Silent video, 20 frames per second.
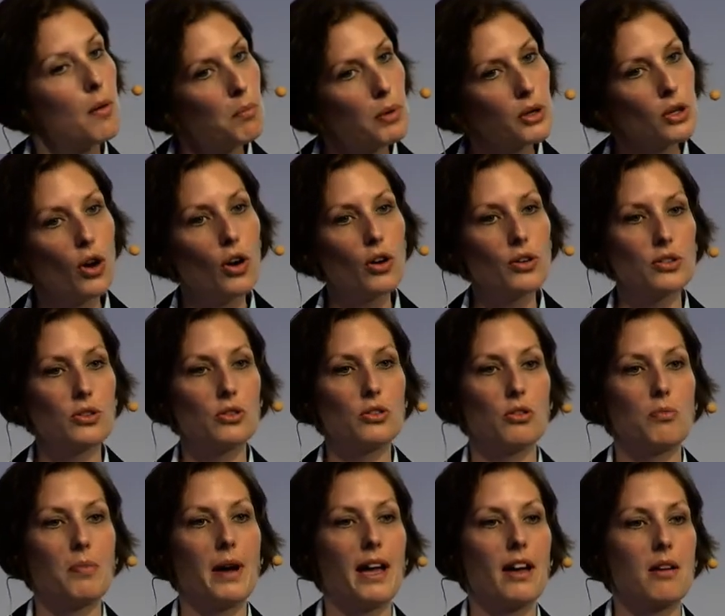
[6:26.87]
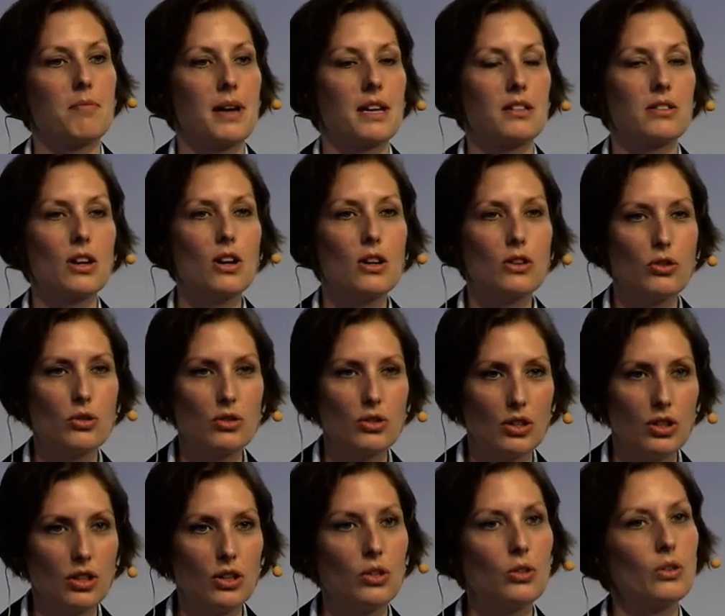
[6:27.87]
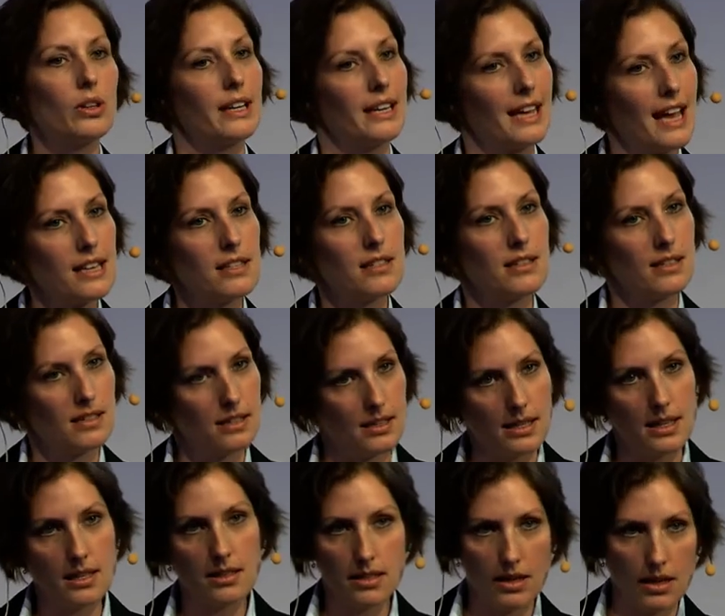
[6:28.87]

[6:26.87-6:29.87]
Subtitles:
but also to biomass, to secure, yes, indeed,